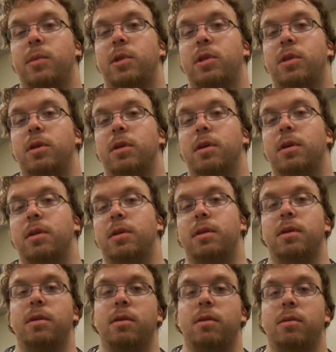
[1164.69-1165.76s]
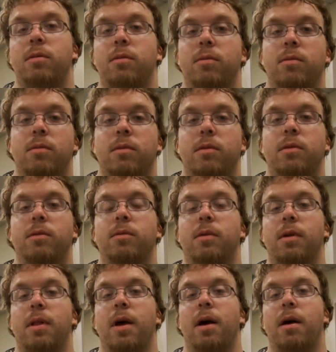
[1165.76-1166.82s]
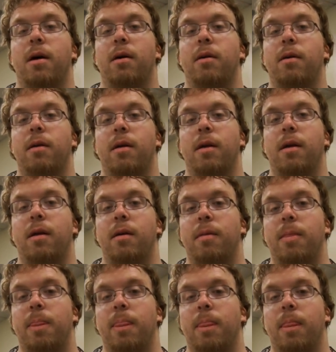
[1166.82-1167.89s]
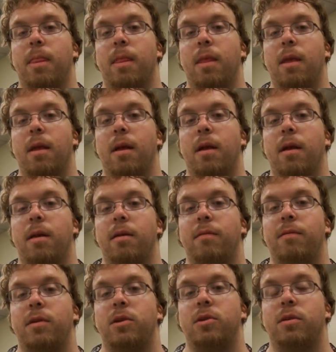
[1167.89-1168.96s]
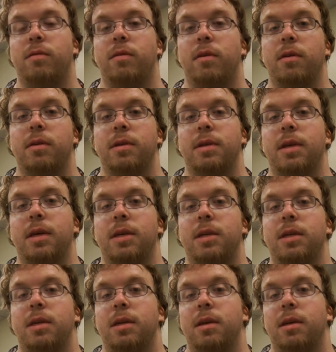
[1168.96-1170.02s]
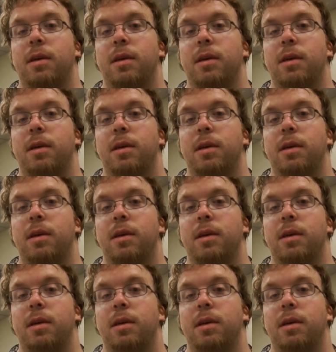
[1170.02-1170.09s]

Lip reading: to continue to allow in vitro fertilization.